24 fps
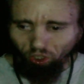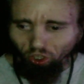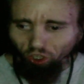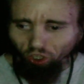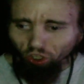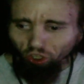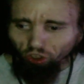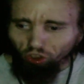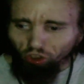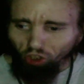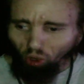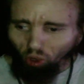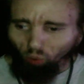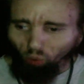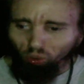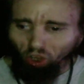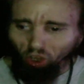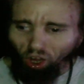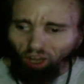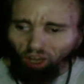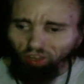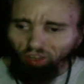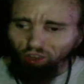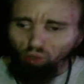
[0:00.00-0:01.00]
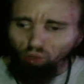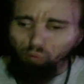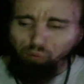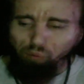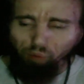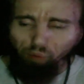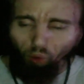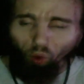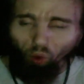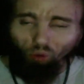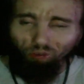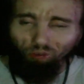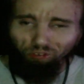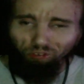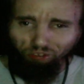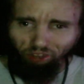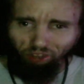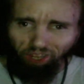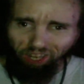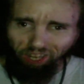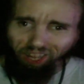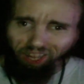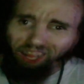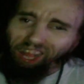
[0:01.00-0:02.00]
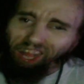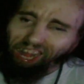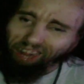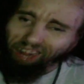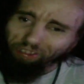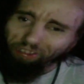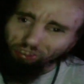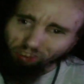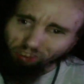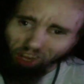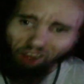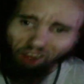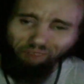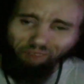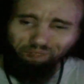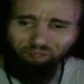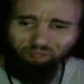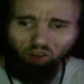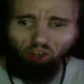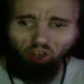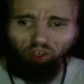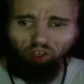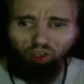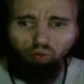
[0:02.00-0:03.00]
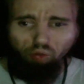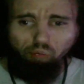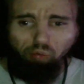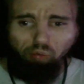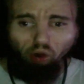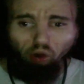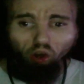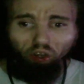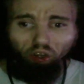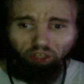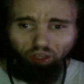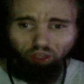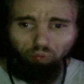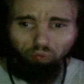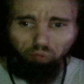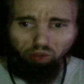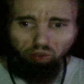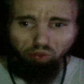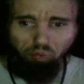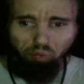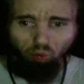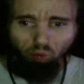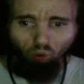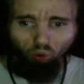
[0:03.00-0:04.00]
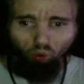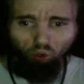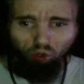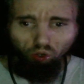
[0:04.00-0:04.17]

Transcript: So cut the bullshit and stop fucking bullying people.